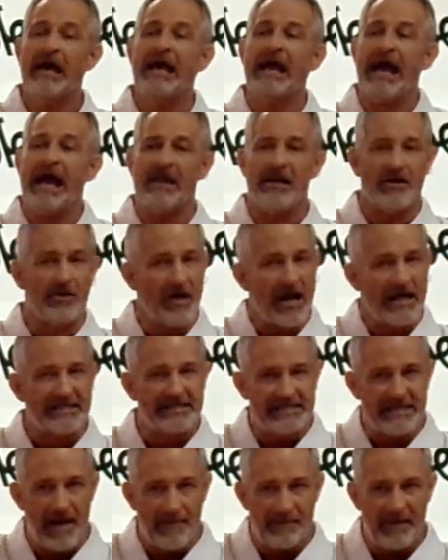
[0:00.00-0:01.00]
And you're not
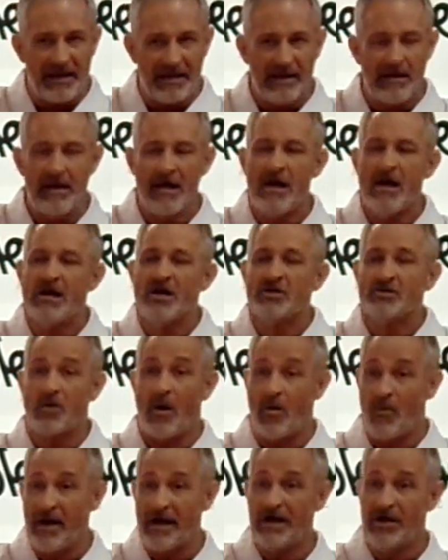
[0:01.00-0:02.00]
stepping. So what I
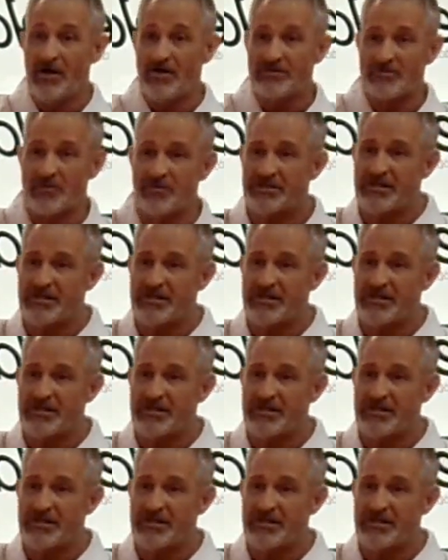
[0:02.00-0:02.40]
want you to do is I want